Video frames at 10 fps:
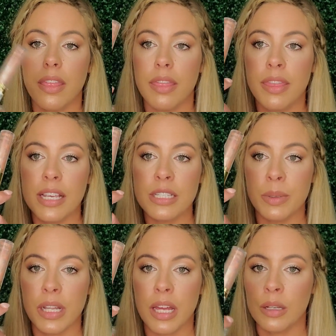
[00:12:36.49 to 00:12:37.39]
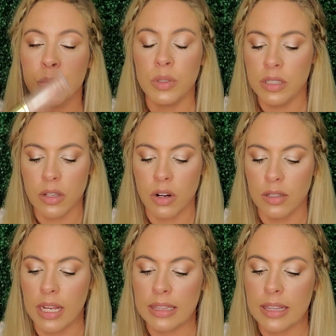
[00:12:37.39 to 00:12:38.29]
these Milani ones aren't
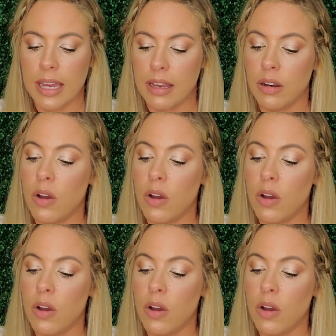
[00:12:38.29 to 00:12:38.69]
like that.